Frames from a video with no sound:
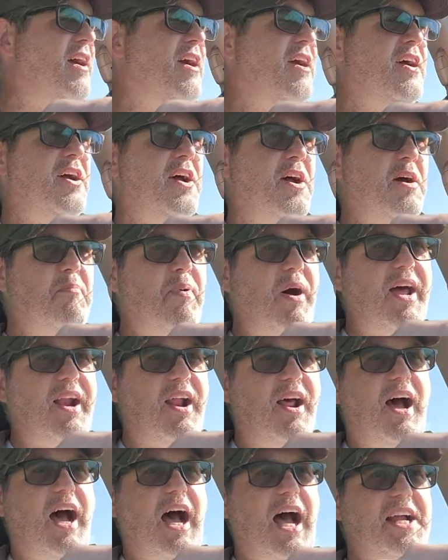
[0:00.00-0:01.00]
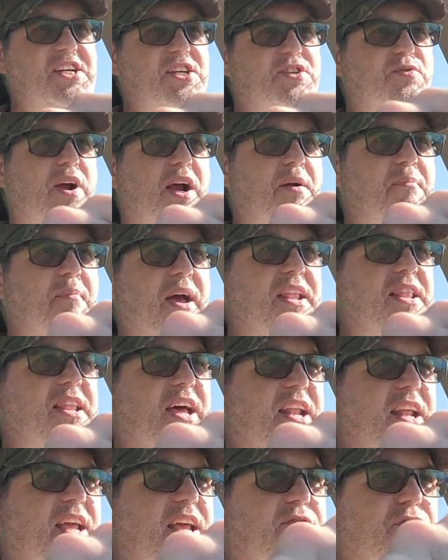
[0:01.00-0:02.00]
but I just recommend
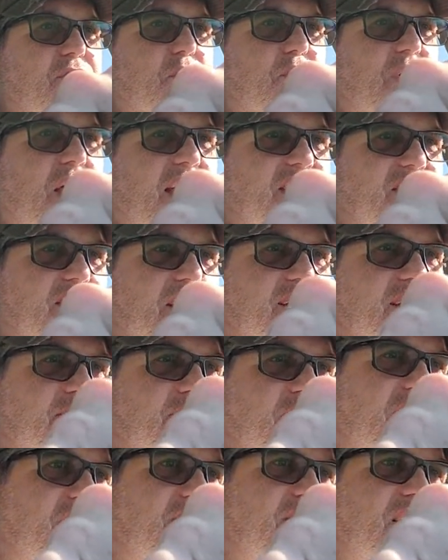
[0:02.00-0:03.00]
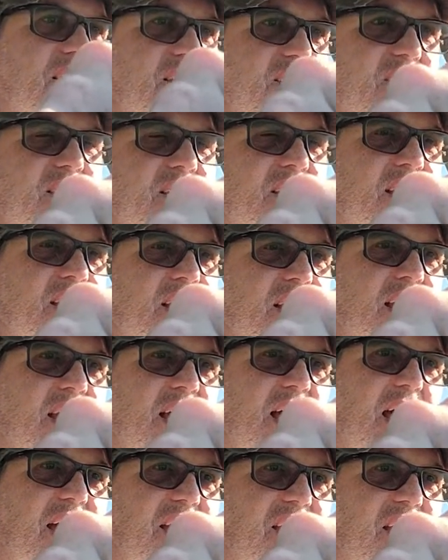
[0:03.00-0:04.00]
that if you like documentaries
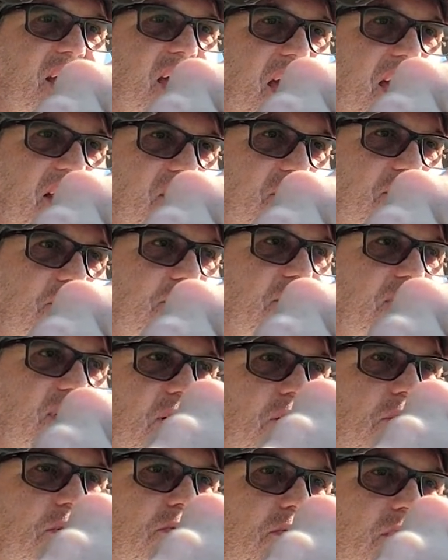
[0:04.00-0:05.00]
uh, you, and you, you know,